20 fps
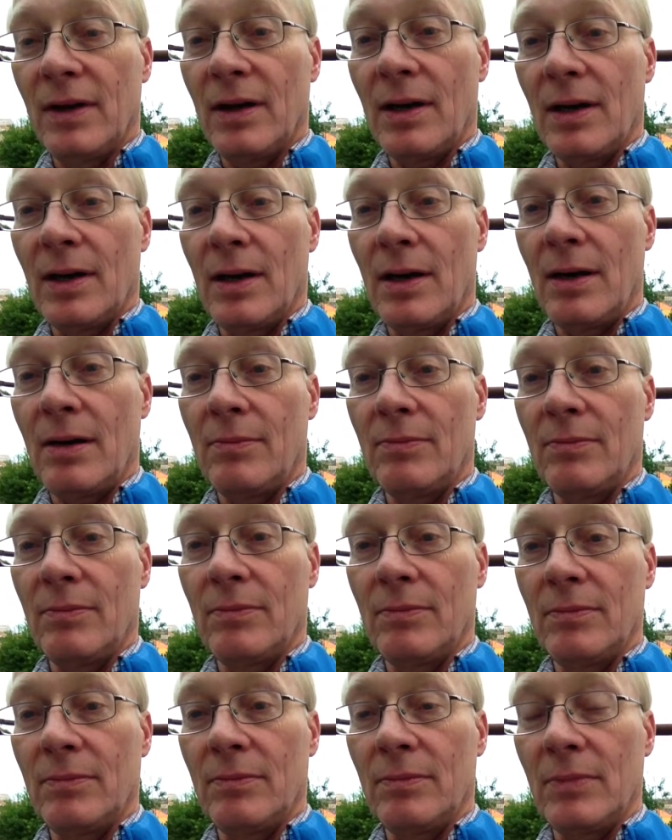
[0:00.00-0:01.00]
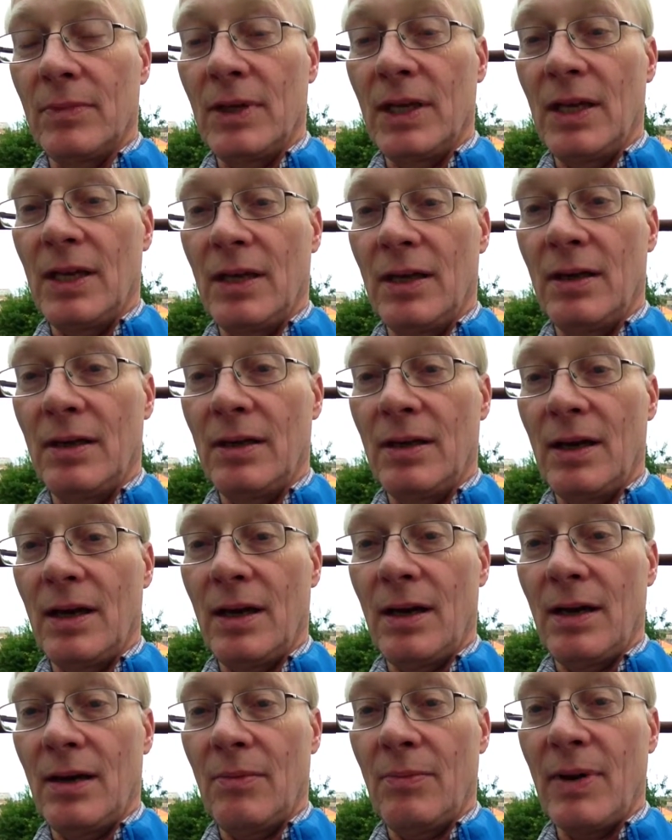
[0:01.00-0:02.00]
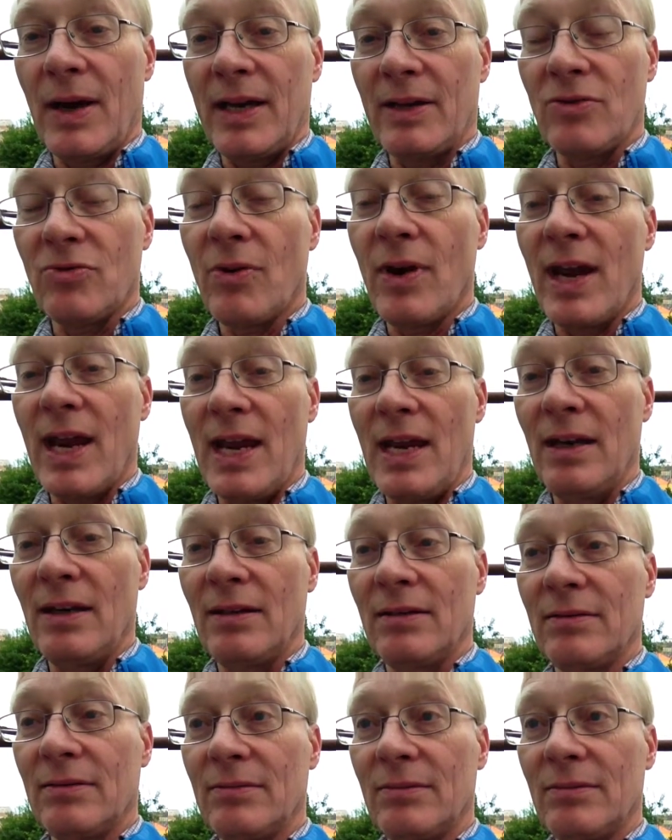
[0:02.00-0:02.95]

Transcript: um, and uh, by train.